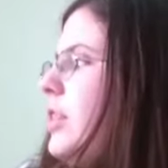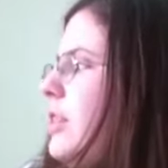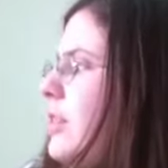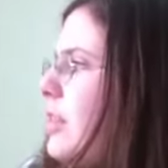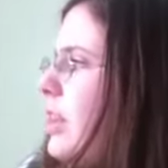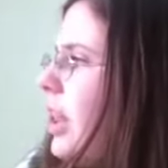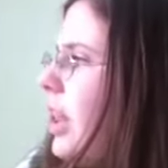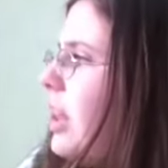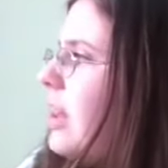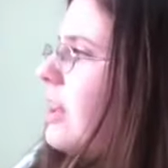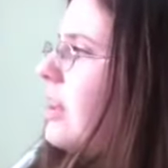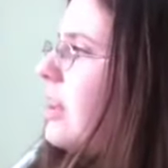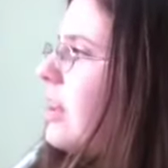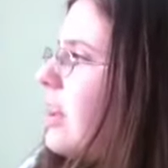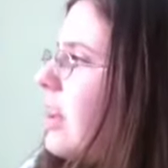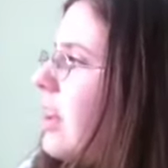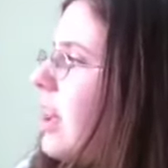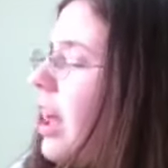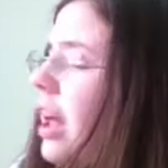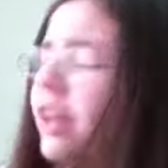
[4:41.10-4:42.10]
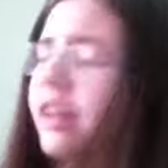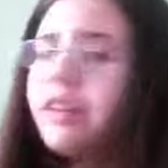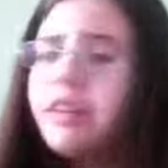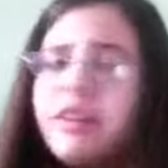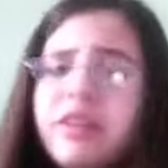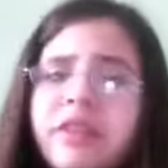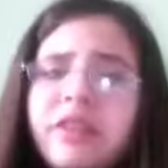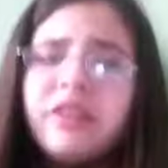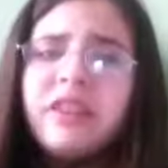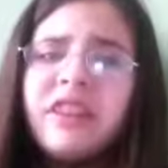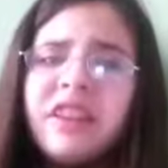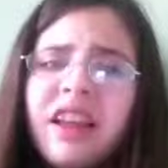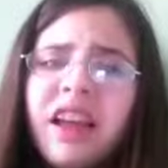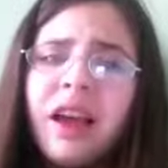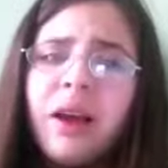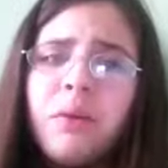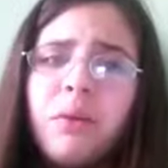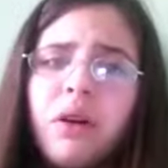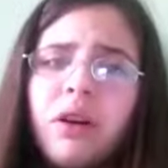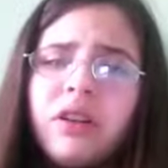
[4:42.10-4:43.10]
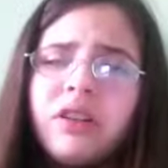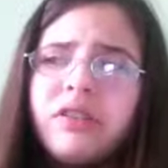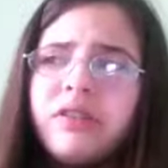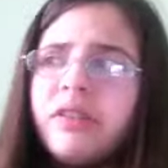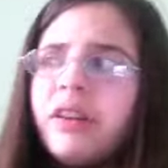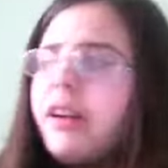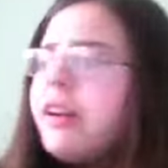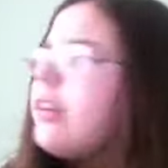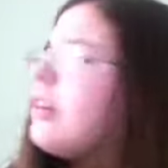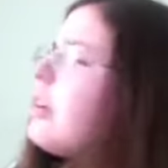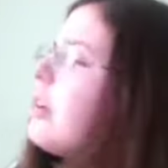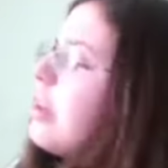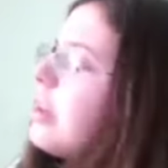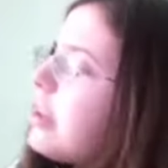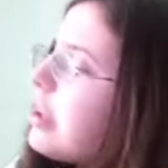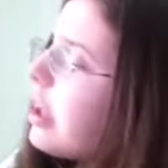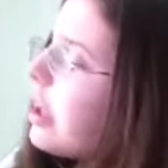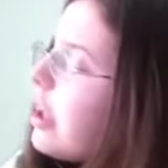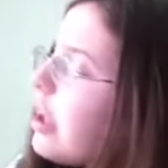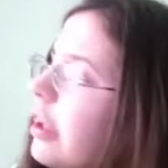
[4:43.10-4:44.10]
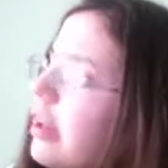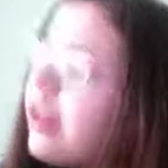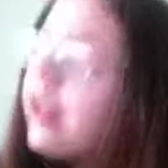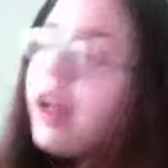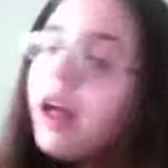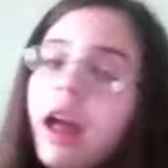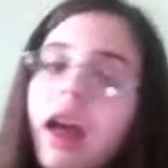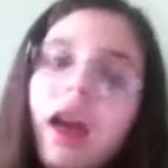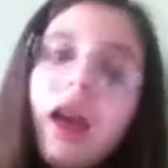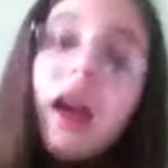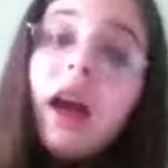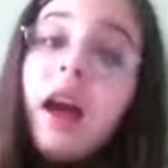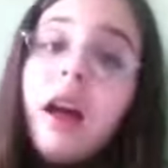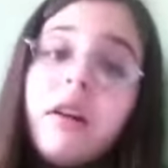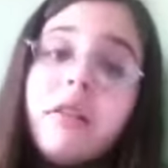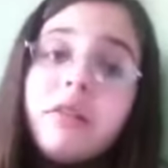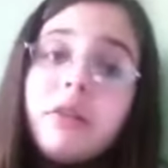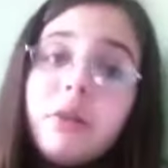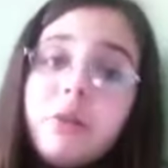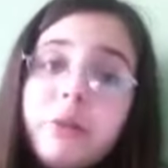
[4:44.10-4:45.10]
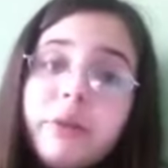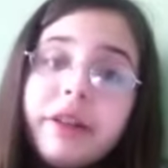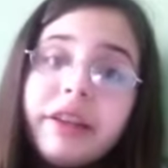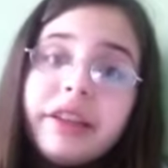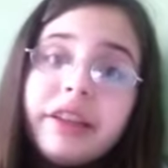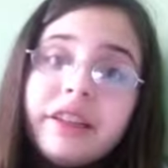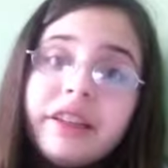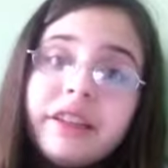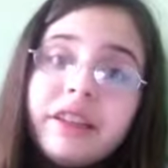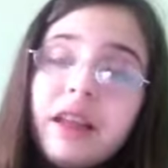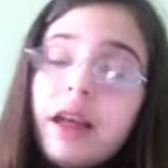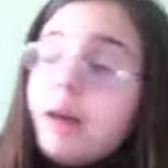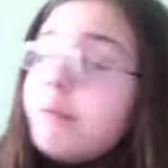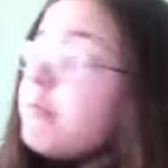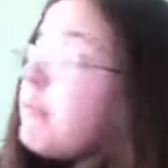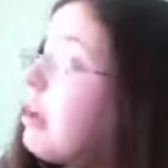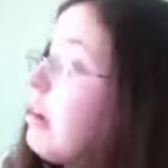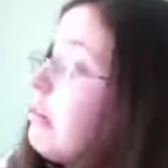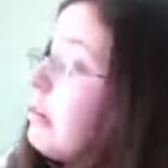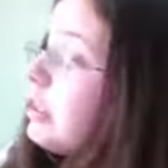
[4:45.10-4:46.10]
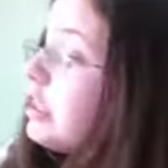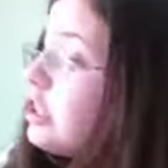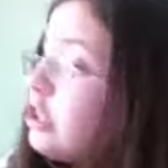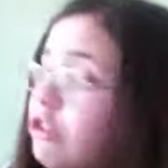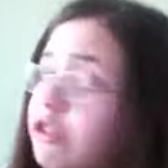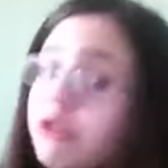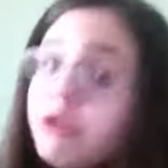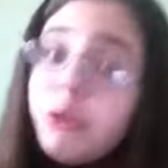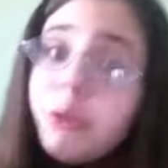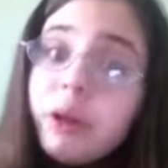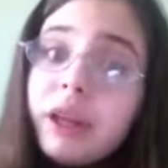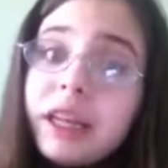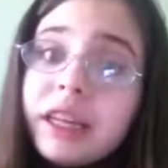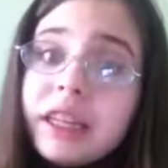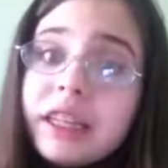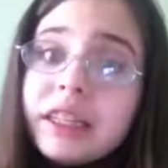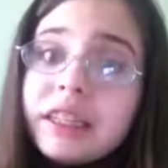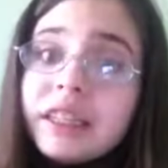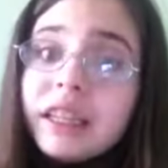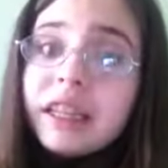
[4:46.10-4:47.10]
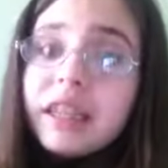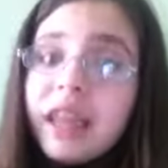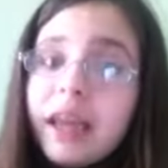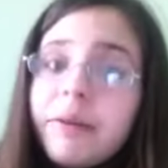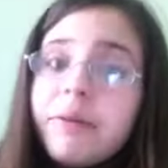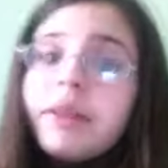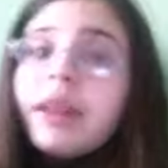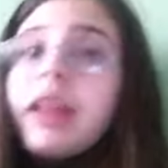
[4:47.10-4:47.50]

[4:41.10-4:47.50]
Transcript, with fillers: there's this guy walking around the side. I don't know who he is. I'm not really sure who he is. yeah.